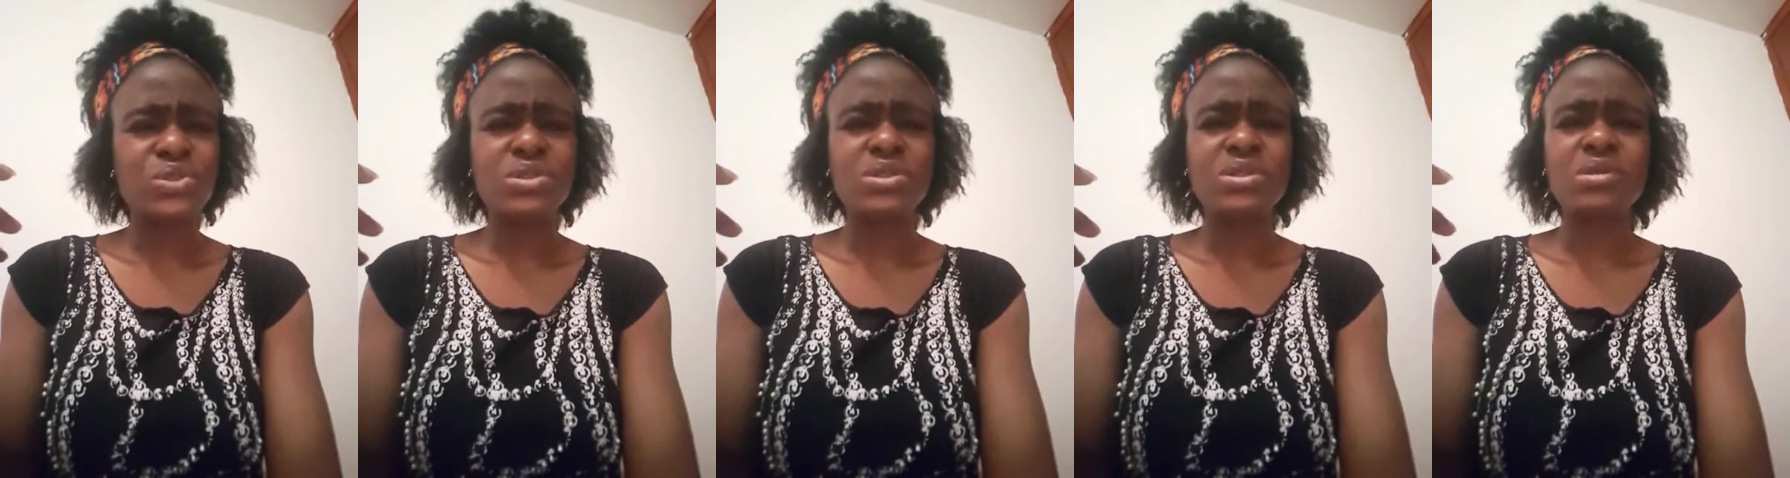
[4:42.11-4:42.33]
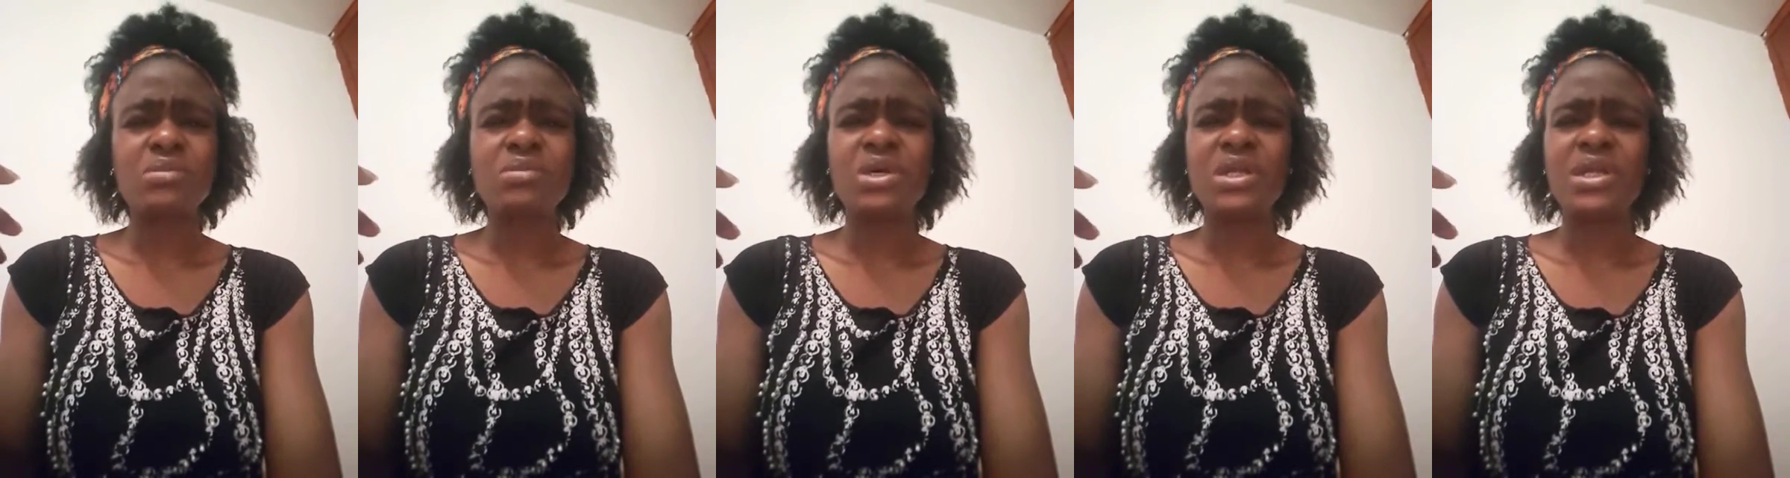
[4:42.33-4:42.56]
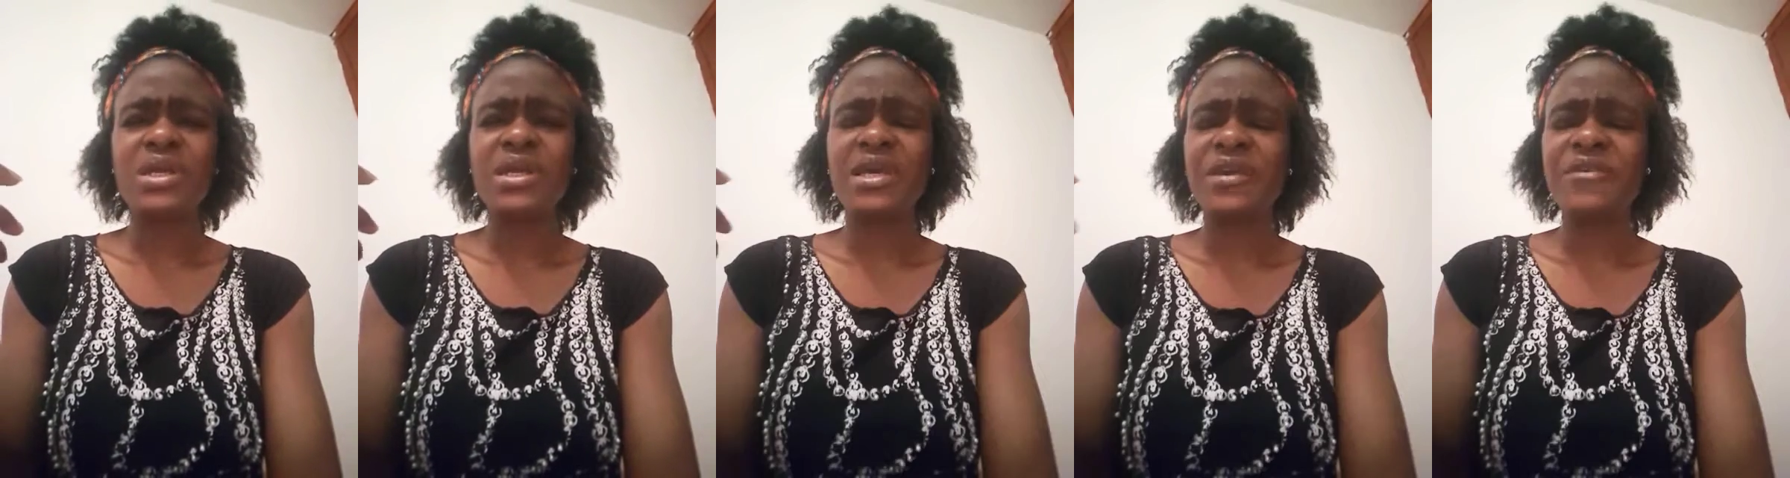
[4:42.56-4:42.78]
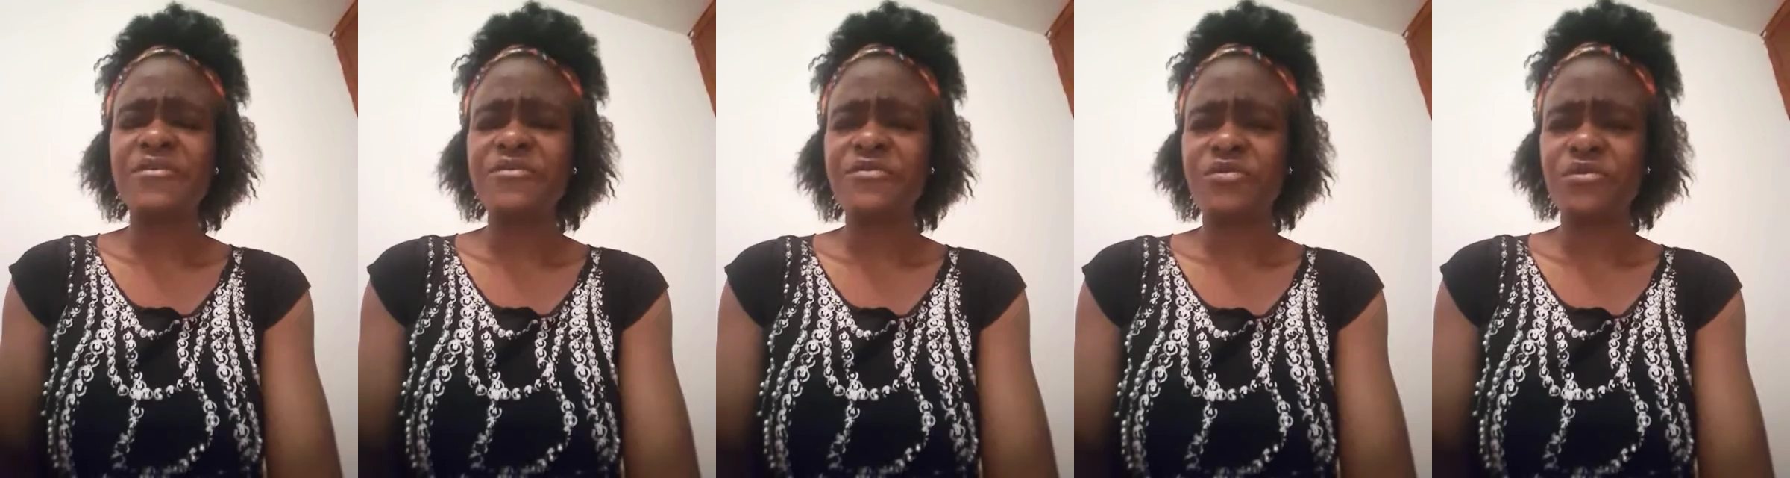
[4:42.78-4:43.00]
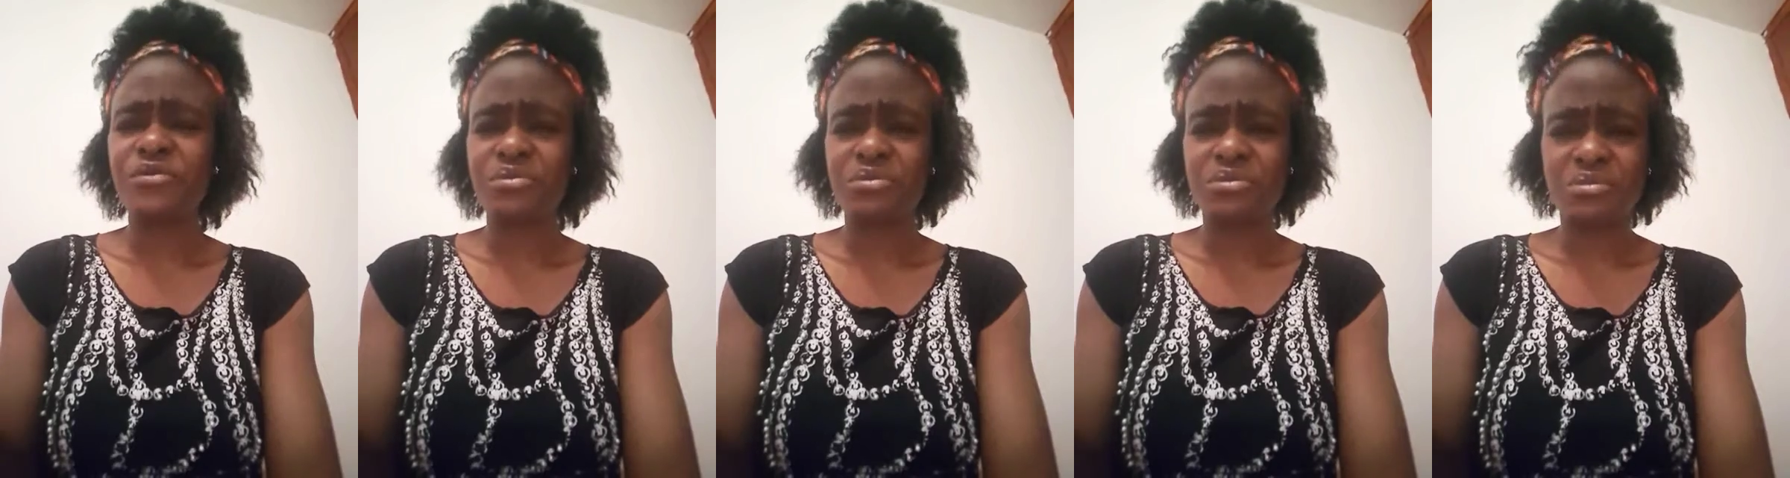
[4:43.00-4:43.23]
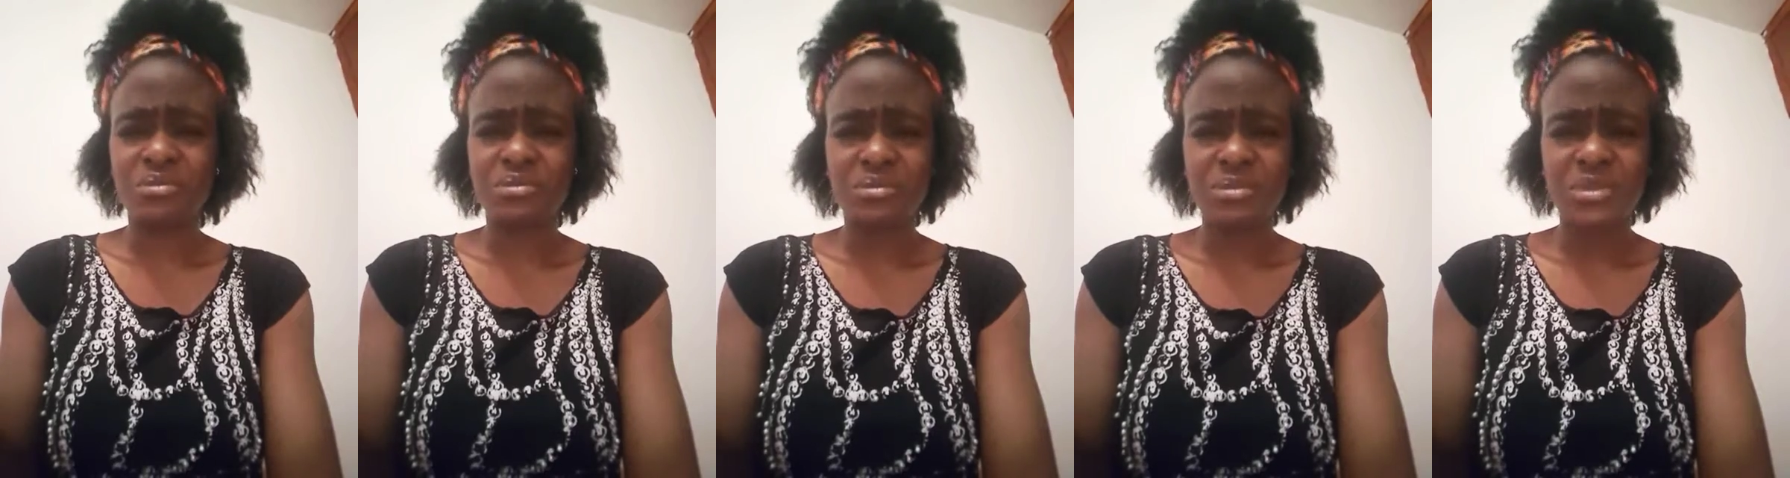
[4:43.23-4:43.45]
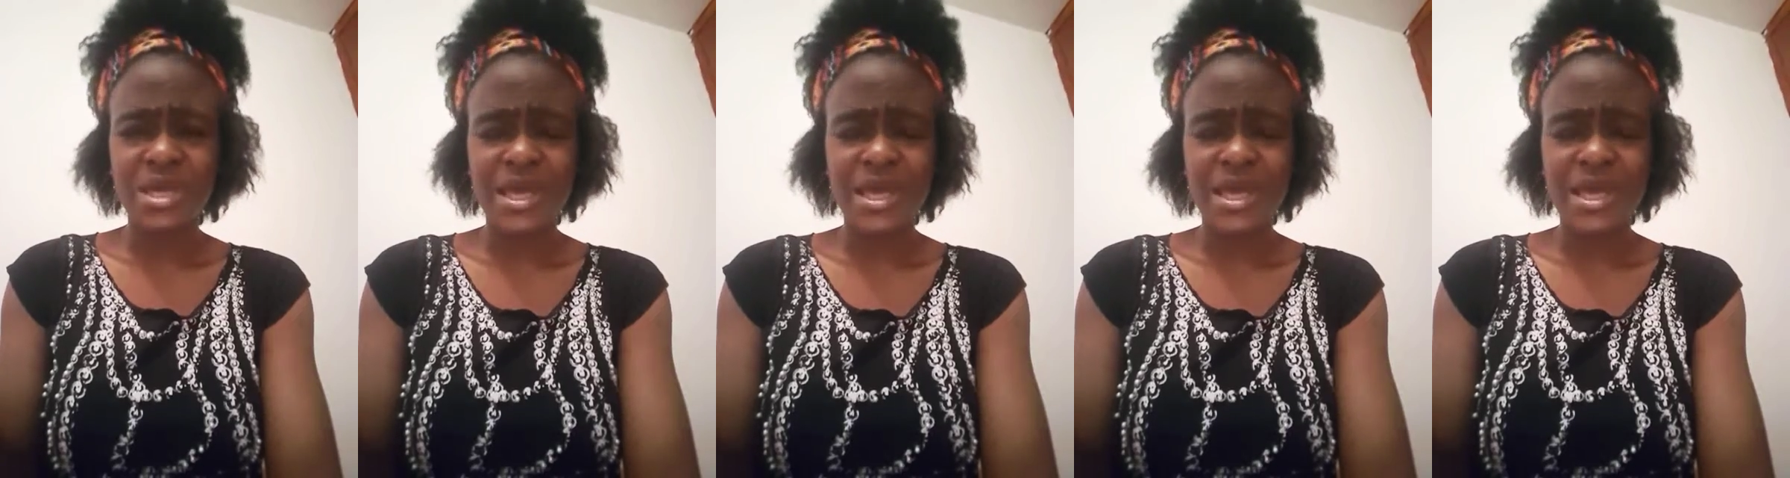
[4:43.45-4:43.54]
somebody came from